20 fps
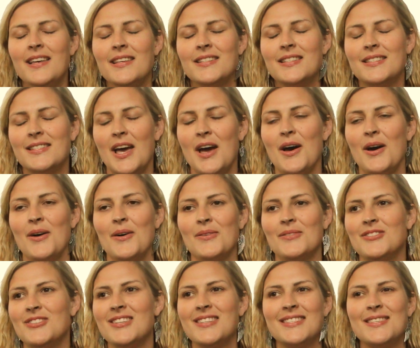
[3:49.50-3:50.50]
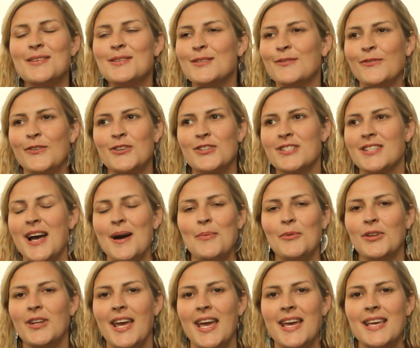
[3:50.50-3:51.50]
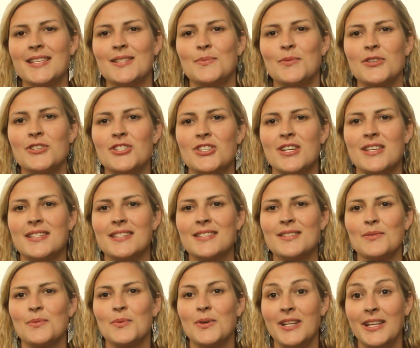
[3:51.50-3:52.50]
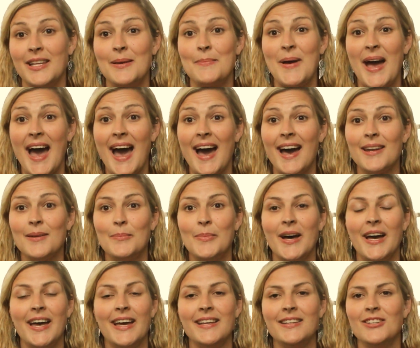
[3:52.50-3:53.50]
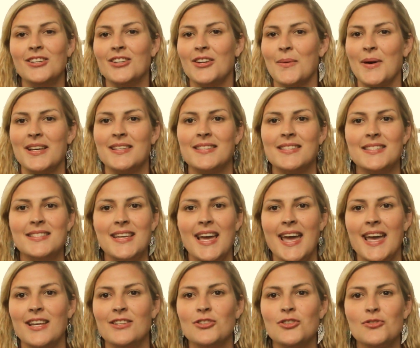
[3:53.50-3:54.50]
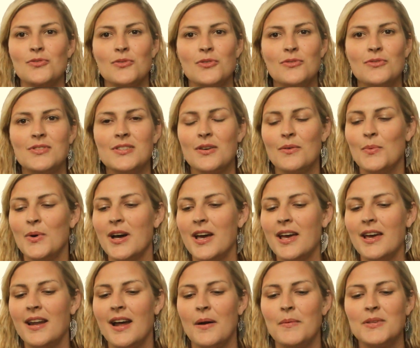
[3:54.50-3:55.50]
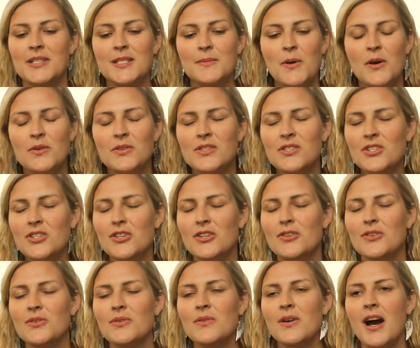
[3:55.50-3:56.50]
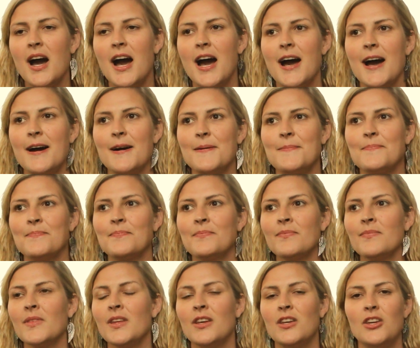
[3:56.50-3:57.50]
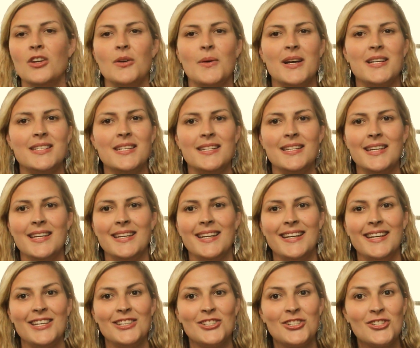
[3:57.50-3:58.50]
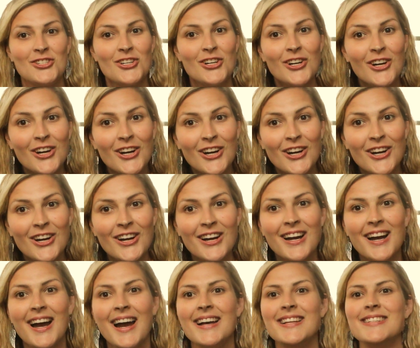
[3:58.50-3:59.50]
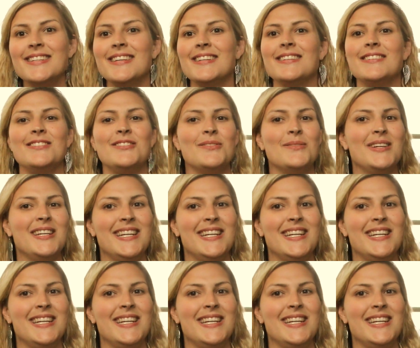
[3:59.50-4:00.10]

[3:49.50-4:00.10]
so just those first couple days were just really bad, but I stayed true to what I was supposed to. I didn't eat any sugar, I didn't do